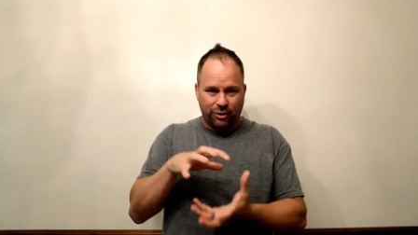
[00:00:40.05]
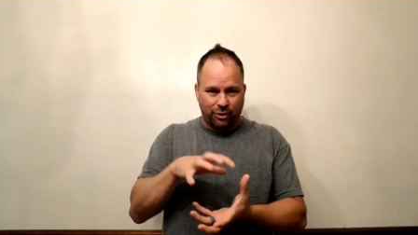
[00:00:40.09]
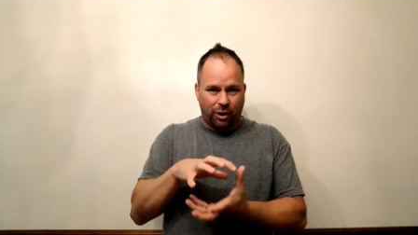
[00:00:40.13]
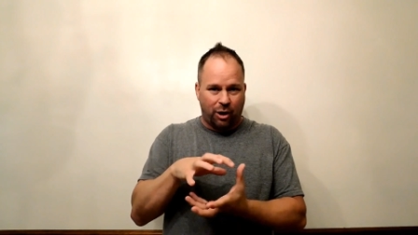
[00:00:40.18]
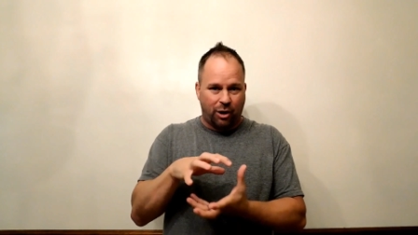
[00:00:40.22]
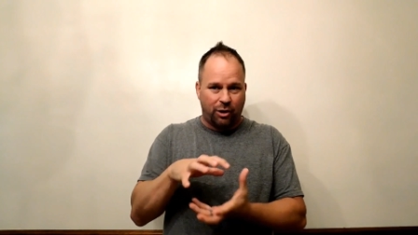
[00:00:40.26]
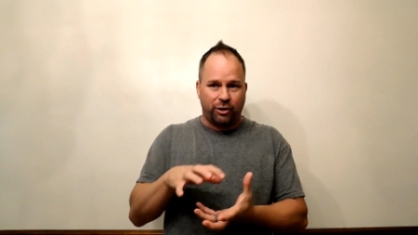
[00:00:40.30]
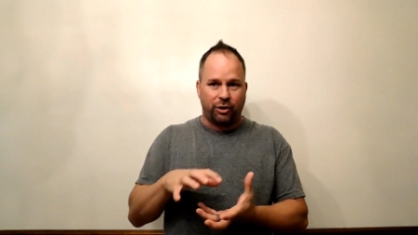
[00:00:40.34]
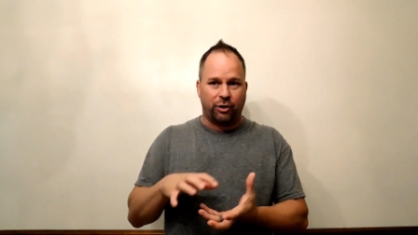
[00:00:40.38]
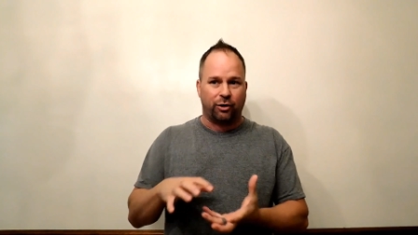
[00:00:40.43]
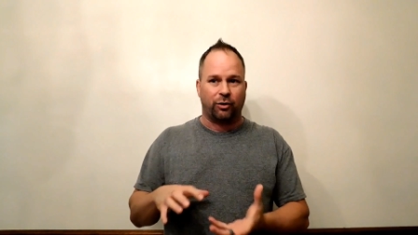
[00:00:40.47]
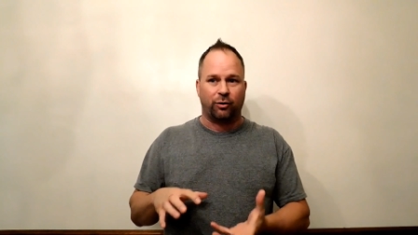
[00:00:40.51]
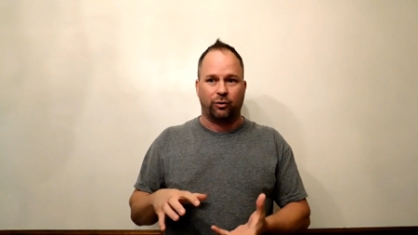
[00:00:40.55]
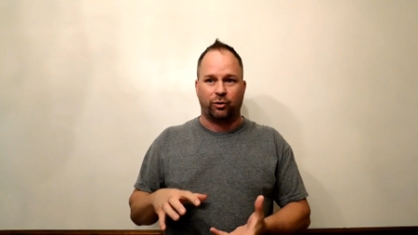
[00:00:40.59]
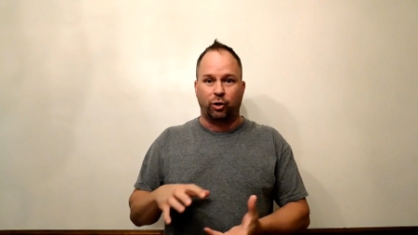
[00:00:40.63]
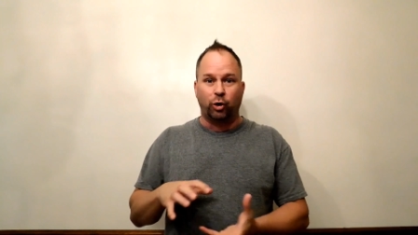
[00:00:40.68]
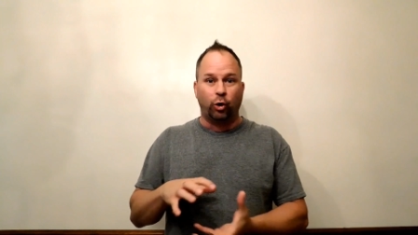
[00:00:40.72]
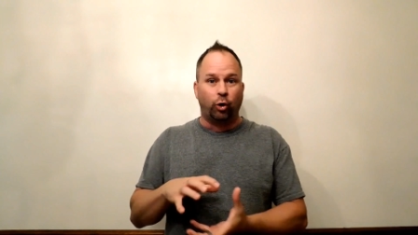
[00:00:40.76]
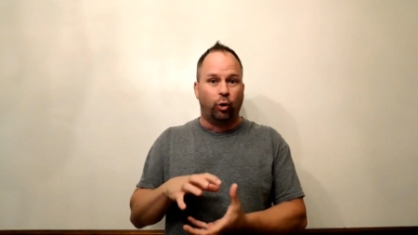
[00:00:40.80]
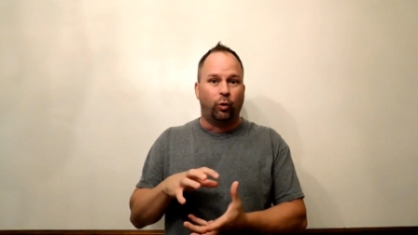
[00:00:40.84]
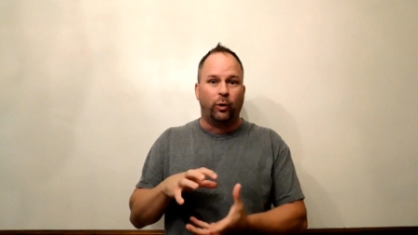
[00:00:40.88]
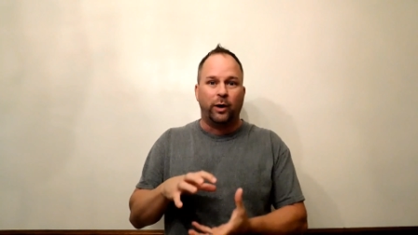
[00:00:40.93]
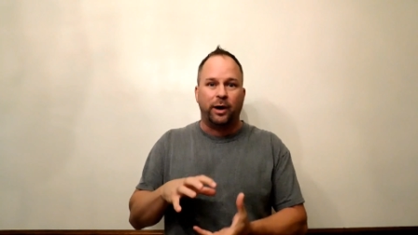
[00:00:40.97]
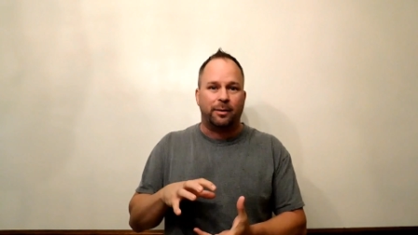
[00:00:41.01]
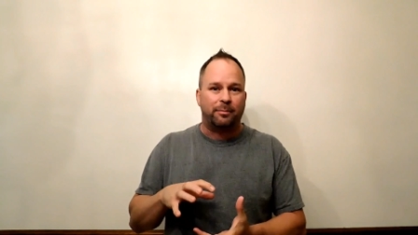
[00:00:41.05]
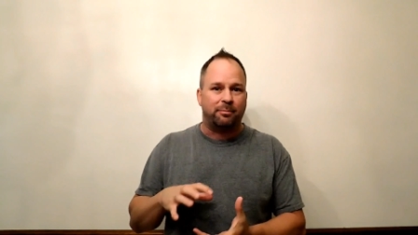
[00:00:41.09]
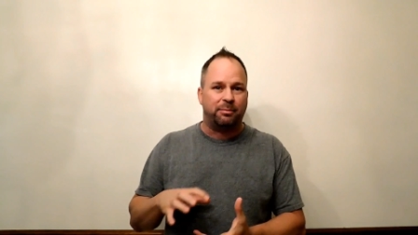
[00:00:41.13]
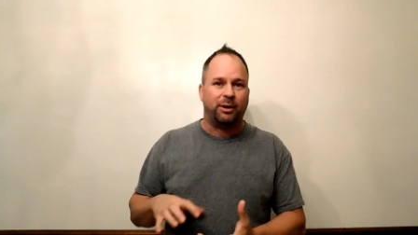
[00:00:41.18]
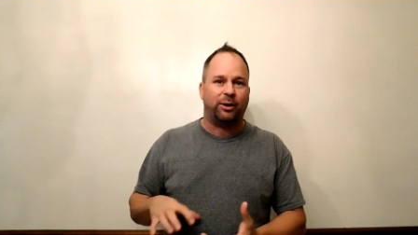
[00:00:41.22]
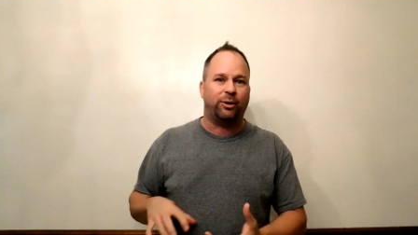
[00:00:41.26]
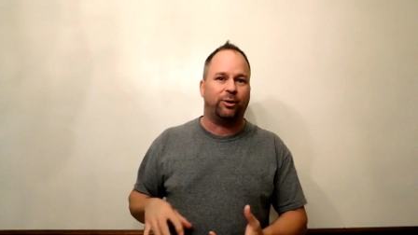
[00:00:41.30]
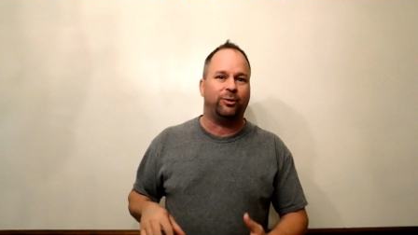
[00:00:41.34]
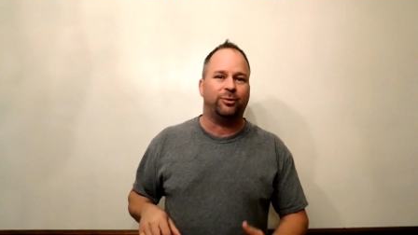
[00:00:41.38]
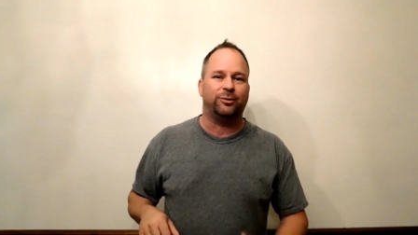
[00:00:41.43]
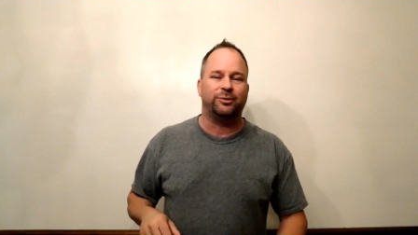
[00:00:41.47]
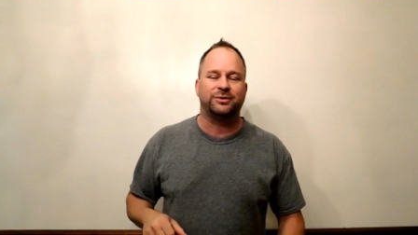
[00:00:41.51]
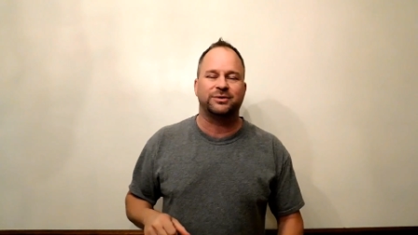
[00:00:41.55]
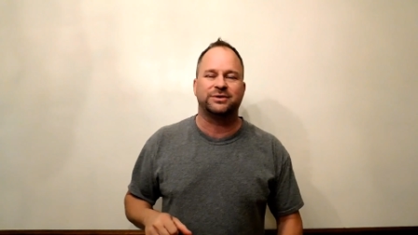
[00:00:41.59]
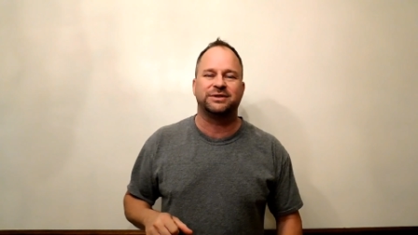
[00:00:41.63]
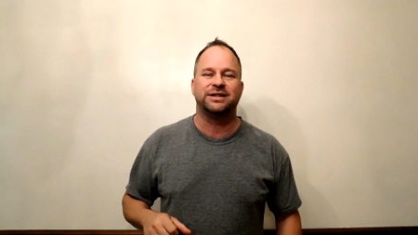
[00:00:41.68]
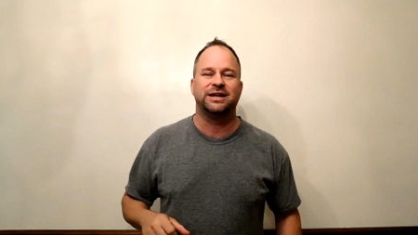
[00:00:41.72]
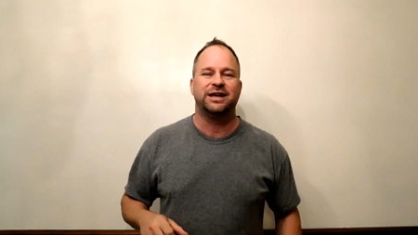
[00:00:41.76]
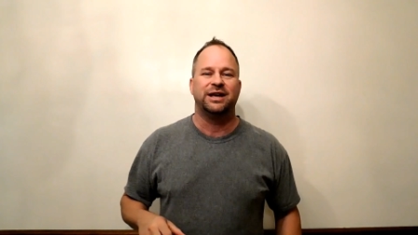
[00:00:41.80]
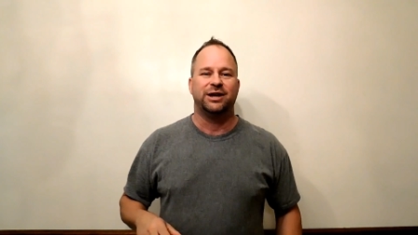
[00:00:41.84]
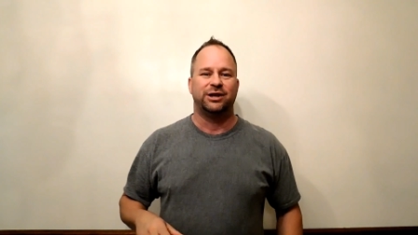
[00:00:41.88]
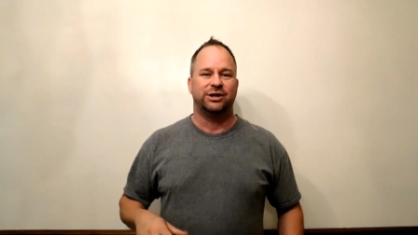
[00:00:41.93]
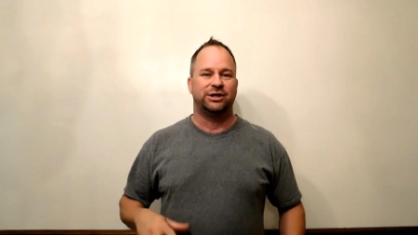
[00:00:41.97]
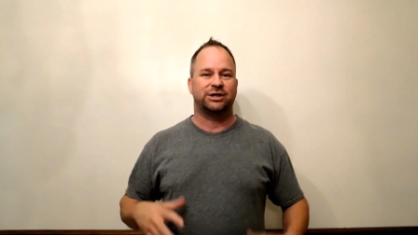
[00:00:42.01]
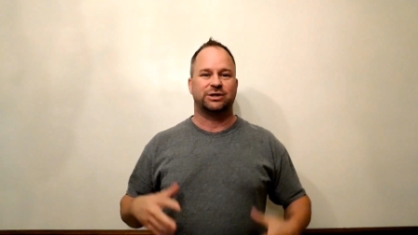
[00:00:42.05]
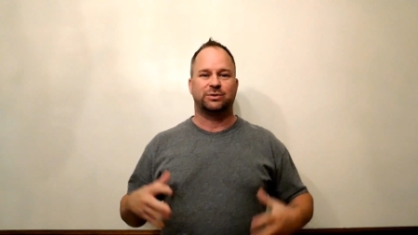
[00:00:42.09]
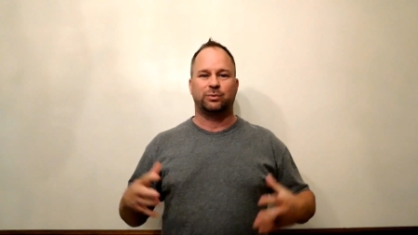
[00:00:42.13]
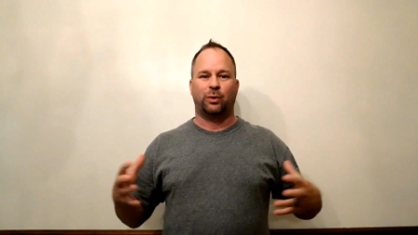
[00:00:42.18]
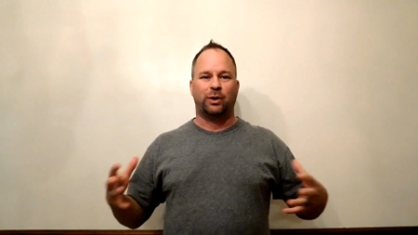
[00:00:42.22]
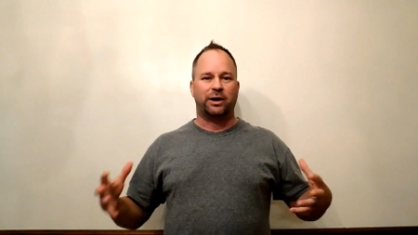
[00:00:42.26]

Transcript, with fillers: all your Cool Whip bowls, just